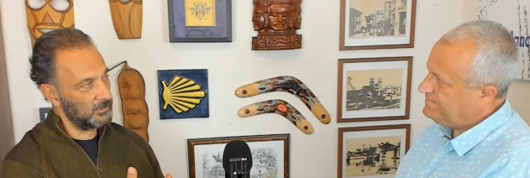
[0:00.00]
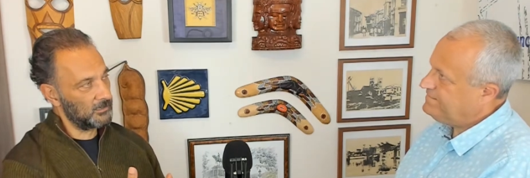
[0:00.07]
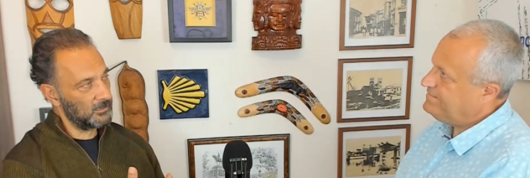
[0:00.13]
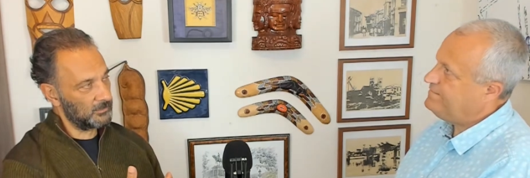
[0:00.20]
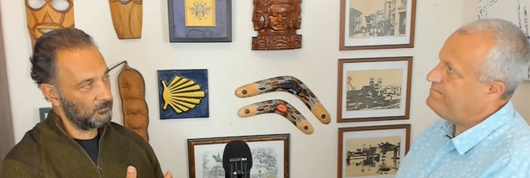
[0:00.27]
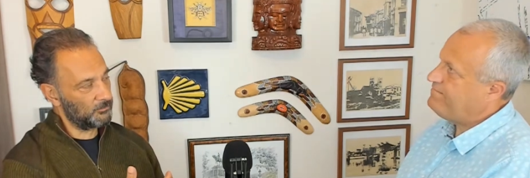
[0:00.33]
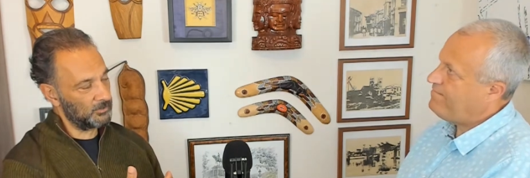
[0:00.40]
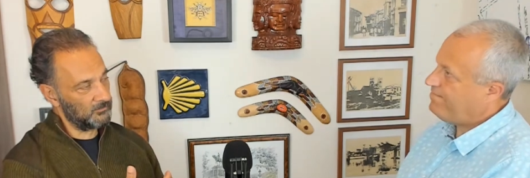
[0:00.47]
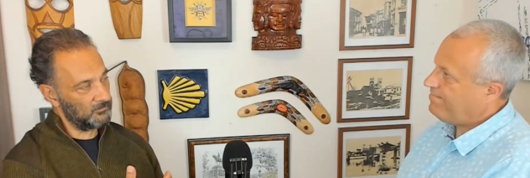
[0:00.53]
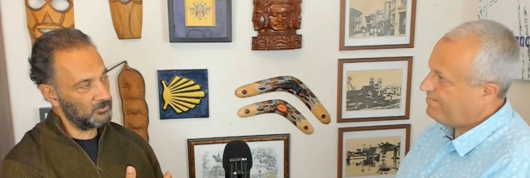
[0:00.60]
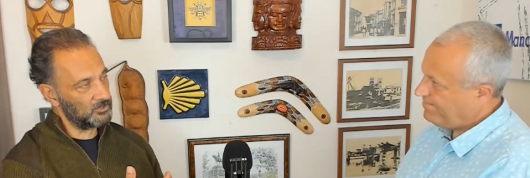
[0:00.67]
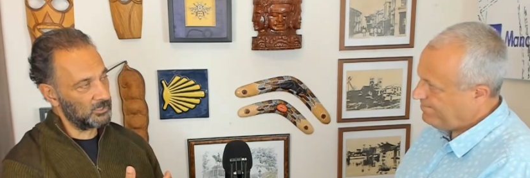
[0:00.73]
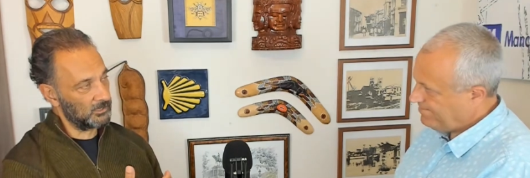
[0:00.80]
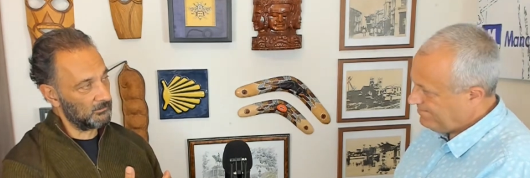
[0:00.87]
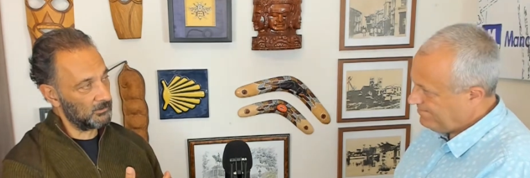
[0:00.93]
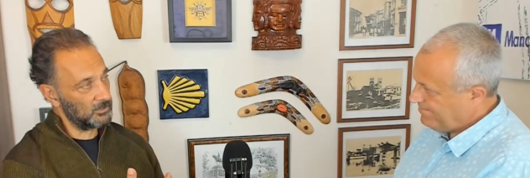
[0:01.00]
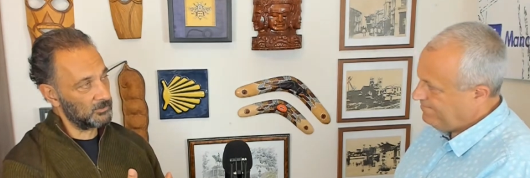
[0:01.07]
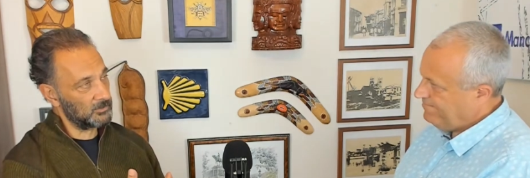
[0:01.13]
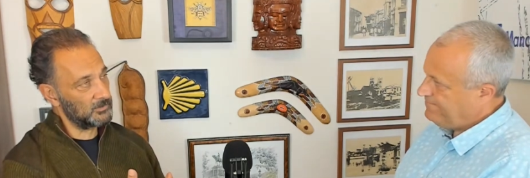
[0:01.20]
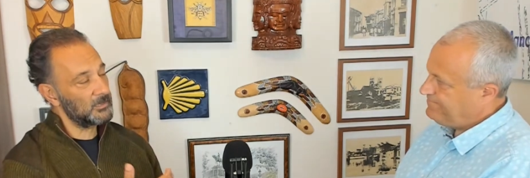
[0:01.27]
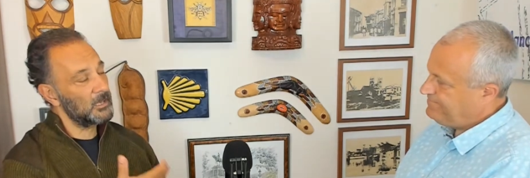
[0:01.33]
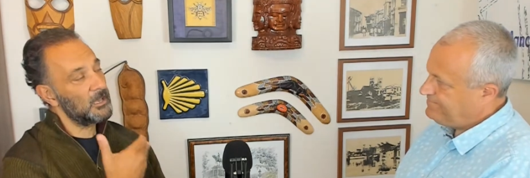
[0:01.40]
Speaker 1: than previous generations.
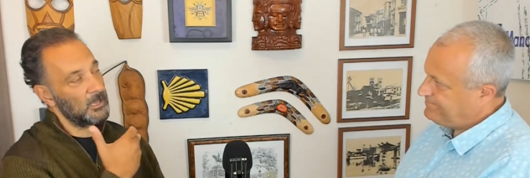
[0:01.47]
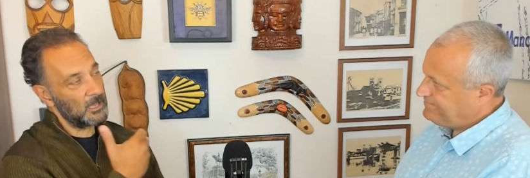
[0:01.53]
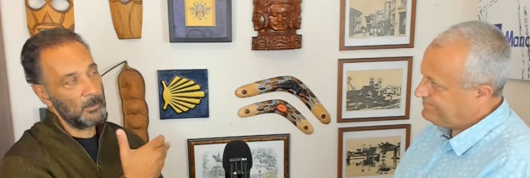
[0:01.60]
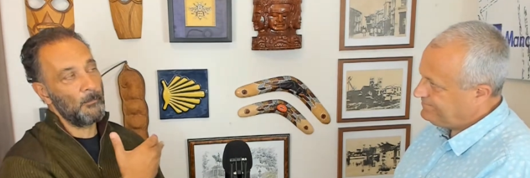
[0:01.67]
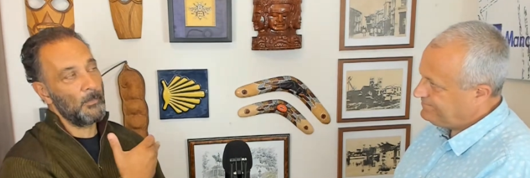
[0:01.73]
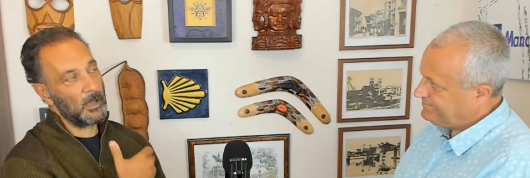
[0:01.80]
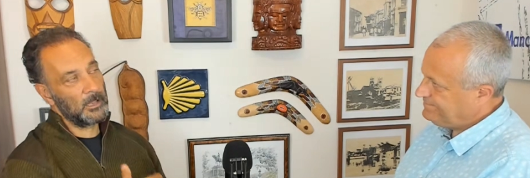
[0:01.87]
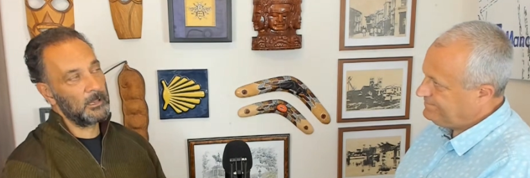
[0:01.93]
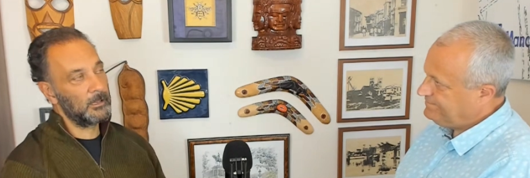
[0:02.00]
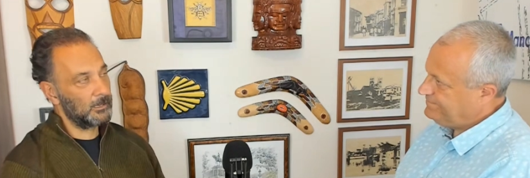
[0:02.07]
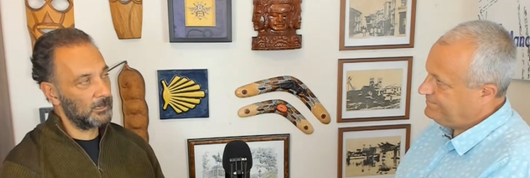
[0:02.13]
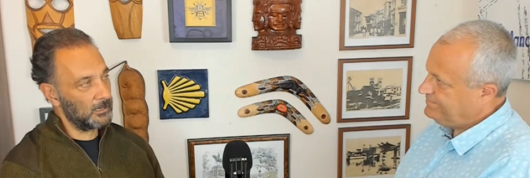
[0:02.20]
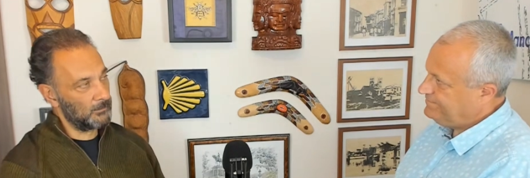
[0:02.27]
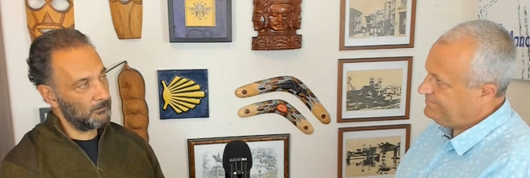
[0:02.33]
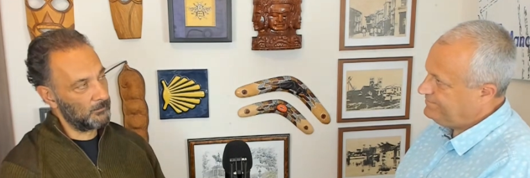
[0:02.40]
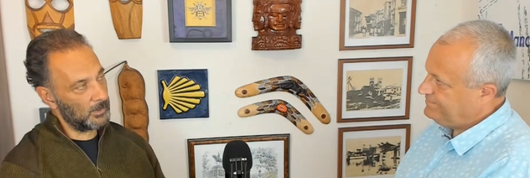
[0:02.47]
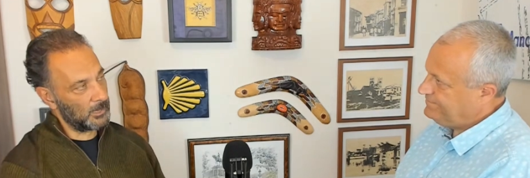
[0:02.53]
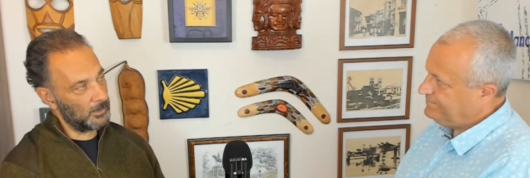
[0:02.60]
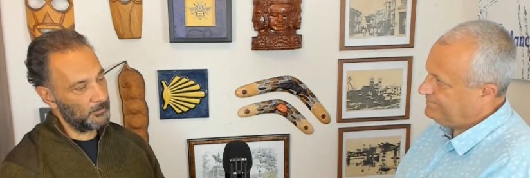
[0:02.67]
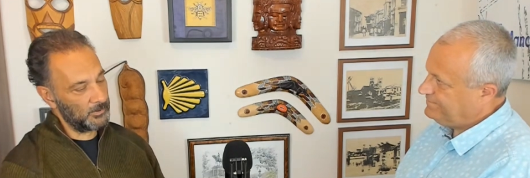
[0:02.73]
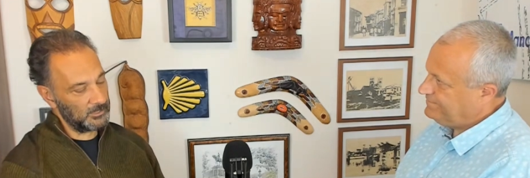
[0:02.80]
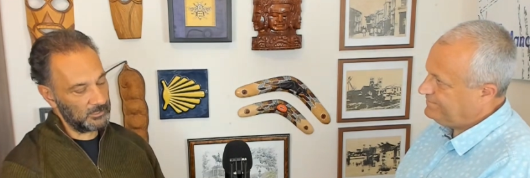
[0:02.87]
In my in my
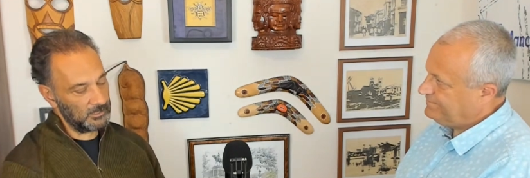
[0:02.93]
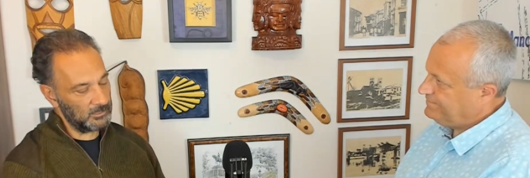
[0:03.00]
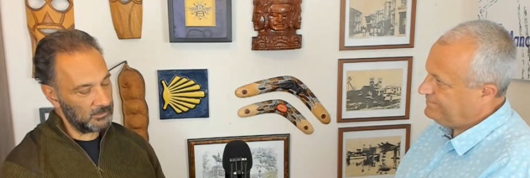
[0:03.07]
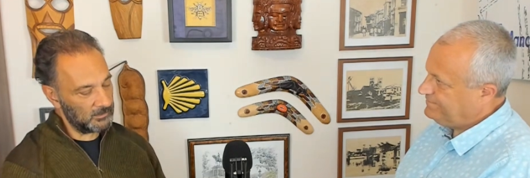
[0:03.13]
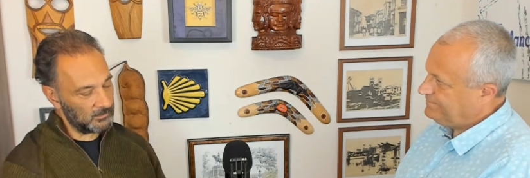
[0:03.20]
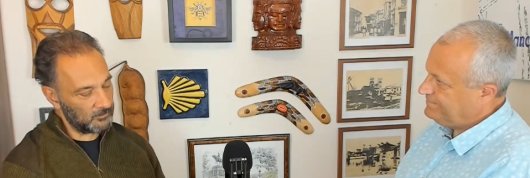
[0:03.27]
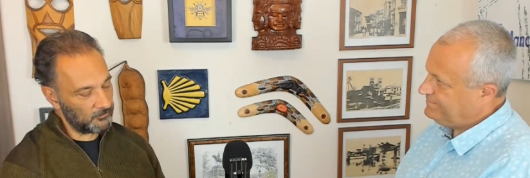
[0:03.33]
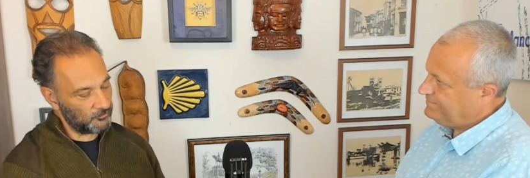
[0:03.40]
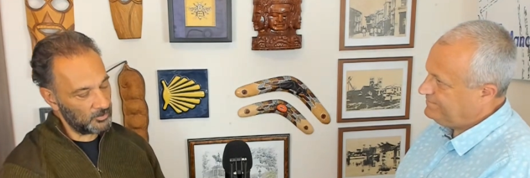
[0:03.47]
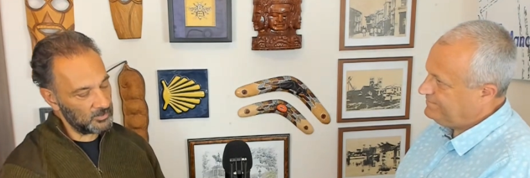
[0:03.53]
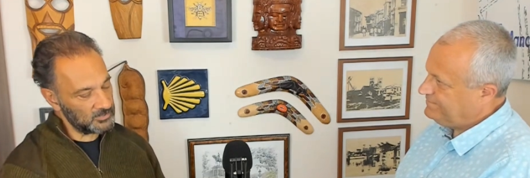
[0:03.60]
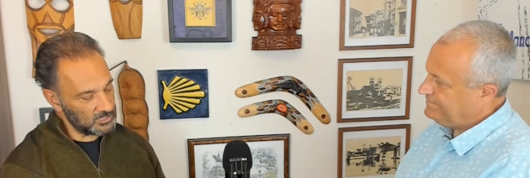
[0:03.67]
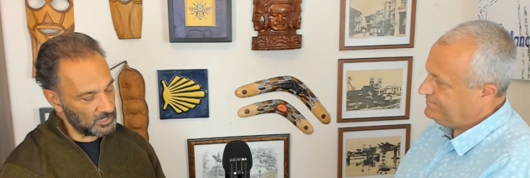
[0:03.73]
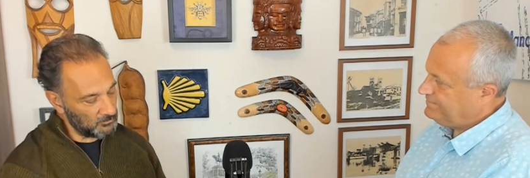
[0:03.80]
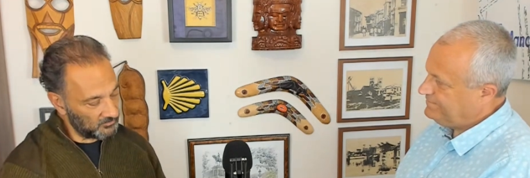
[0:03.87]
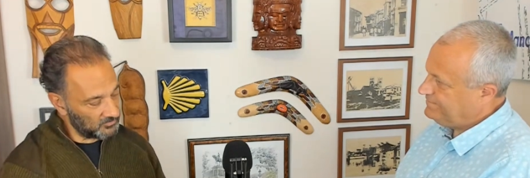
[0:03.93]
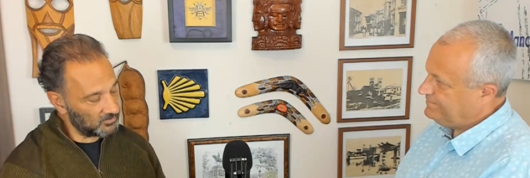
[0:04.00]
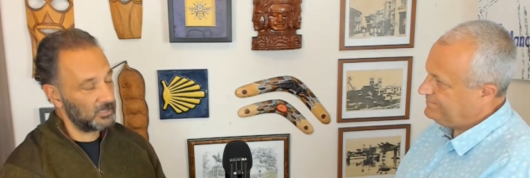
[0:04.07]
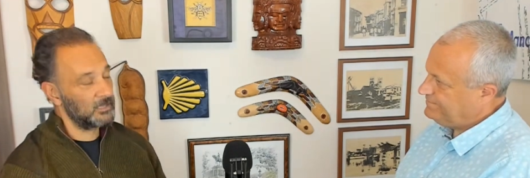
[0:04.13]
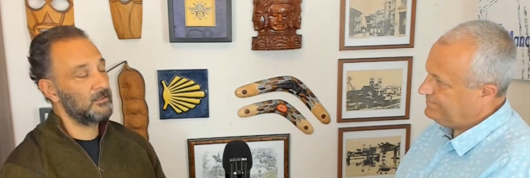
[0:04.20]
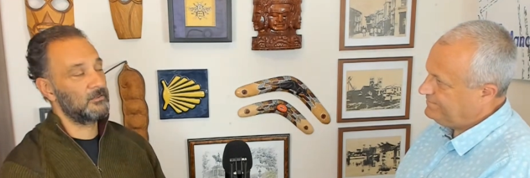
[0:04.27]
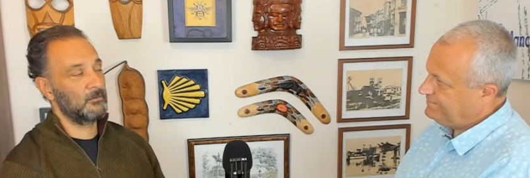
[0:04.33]
opinion, it's the first time I've seen
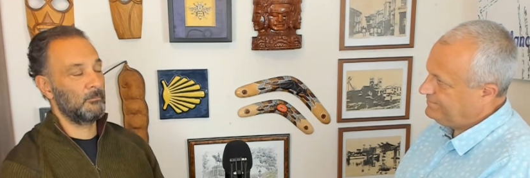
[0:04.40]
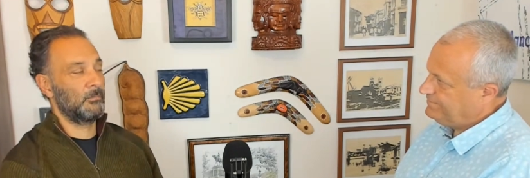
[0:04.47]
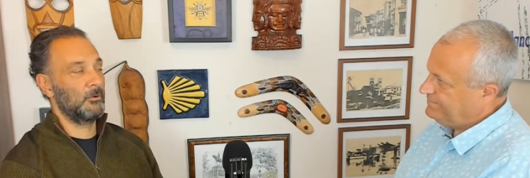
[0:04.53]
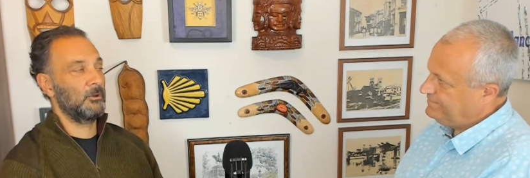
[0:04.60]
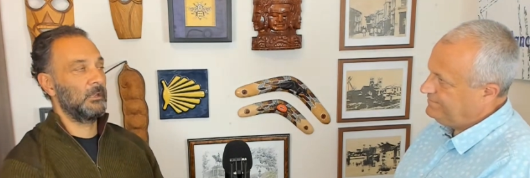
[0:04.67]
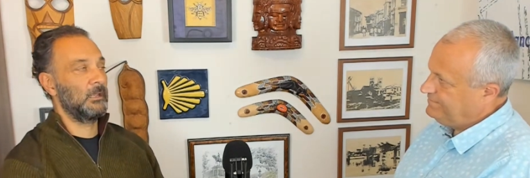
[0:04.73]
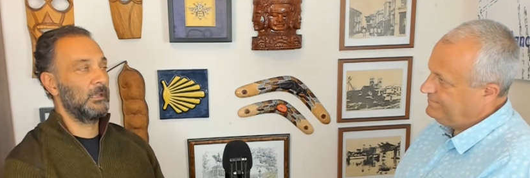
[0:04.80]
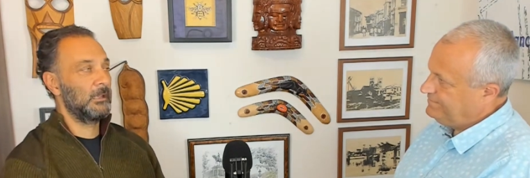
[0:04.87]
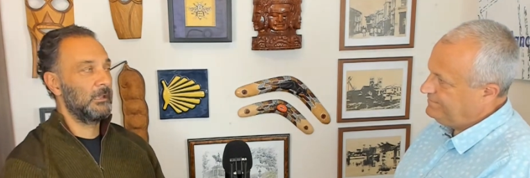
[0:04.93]
somebody